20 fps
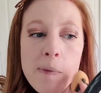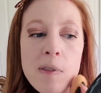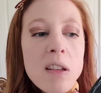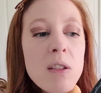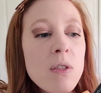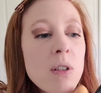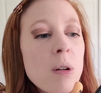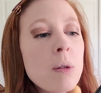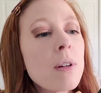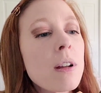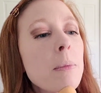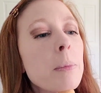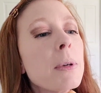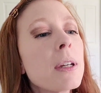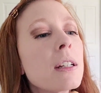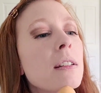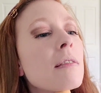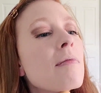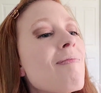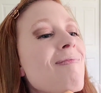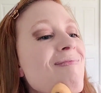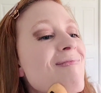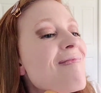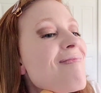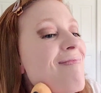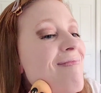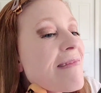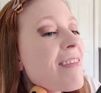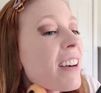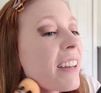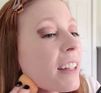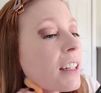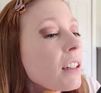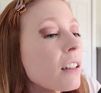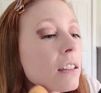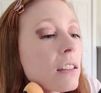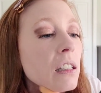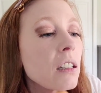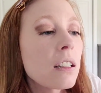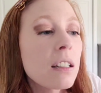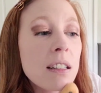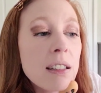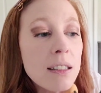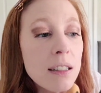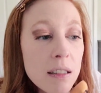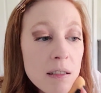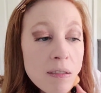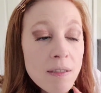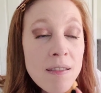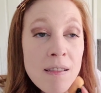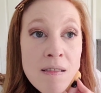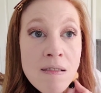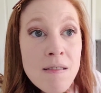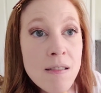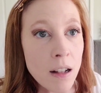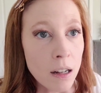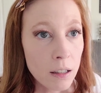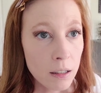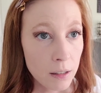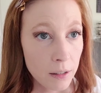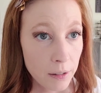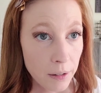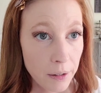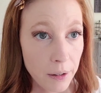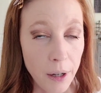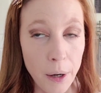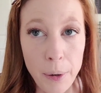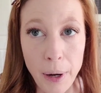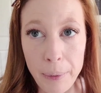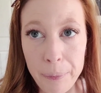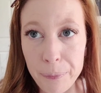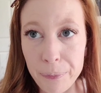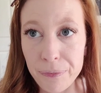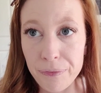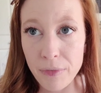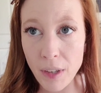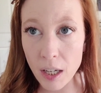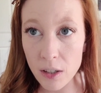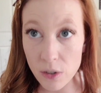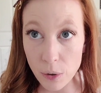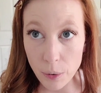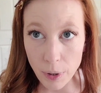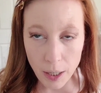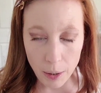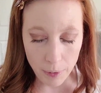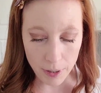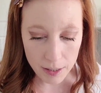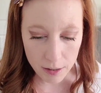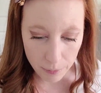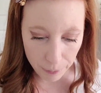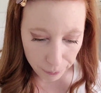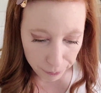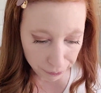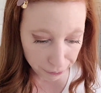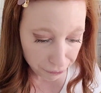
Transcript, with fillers: you know what I mean. I can't talk. Okay, so anyways,